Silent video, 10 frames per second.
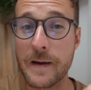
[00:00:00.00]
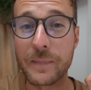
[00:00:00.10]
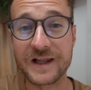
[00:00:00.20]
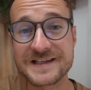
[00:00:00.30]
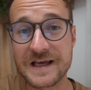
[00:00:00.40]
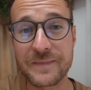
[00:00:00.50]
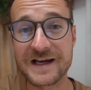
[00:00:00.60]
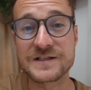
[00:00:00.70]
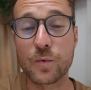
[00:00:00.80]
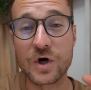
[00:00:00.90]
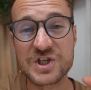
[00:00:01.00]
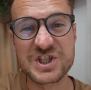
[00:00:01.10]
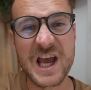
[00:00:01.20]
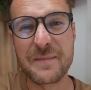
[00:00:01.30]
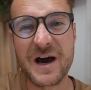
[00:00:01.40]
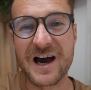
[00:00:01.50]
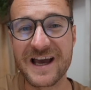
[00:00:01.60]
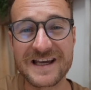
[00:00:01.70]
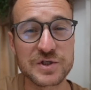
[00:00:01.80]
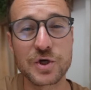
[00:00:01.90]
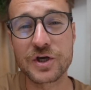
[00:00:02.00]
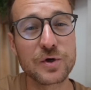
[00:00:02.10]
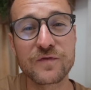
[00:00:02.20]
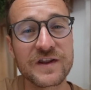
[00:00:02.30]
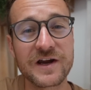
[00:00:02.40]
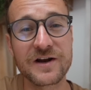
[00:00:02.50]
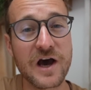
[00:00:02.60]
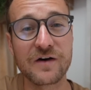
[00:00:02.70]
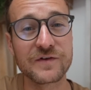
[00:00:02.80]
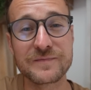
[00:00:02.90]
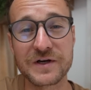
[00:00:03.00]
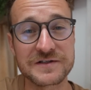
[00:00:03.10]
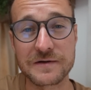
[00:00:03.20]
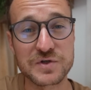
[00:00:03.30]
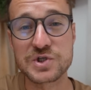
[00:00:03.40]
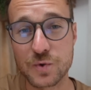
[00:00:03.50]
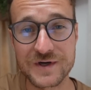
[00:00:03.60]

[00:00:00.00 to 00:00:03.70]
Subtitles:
but let's get back to what Gemma is cooking over there in the oven, because I'm so